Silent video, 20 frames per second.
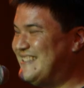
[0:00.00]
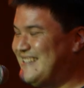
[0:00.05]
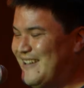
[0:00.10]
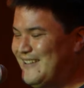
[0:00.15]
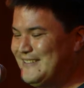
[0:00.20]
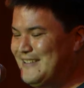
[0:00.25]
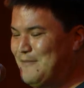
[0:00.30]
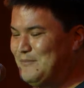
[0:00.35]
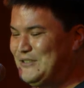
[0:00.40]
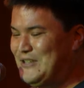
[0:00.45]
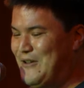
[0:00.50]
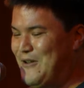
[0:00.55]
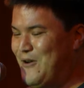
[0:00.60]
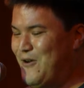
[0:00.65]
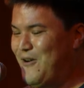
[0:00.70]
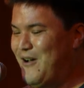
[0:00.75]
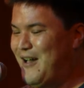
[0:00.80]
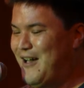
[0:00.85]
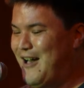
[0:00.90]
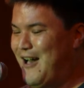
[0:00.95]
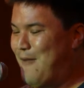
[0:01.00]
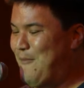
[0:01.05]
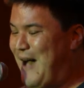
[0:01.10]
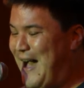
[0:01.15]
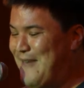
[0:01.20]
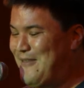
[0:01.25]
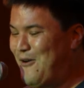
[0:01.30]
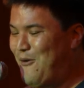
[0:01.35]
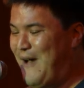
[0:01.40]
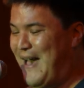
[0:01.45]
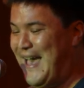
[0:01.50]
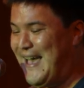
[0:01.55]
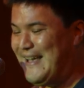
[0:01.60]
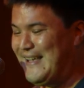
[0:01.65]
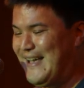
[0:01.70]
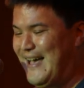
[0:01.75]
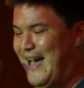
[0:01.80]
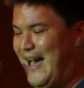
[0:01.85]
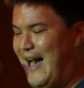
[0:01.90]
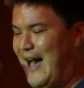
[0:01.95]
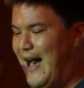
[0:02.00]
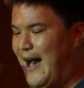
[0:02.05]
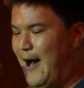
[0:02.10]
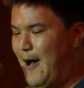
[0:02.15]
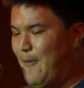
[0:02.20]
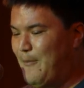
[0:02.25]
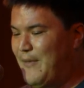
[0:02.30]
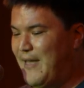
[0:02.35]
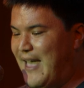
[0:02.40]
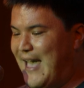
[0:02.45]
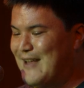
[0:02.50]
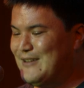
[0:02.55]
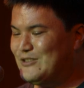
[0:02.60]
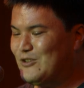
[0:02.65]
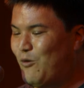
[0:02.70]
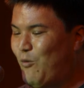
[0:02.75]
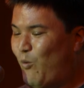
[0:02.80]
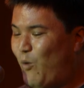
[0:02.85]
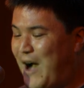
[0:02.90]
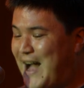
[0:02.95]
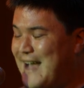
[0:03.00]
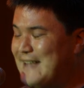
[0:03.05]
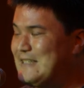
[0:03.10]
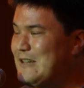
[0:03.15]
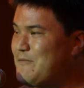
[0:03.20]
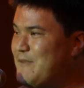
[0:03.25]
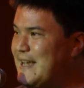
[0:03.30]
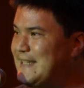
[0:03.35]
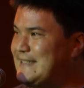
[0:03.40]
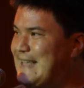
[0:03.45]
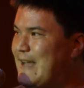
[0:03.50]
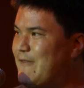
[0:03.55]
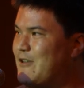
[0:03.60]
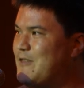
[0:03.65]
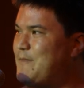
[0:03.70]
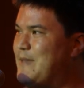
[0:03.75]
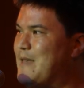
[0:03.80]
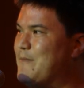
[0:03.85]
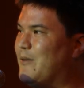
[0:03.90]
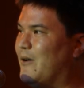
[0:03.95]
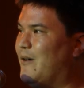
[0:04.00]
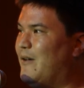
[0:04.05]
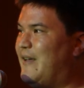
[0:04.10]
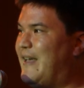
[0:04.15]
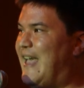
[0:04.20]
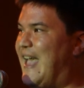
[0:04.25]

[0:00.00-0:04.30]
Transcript: tells them to, um, either way. Um, and so, why is it resonating with people?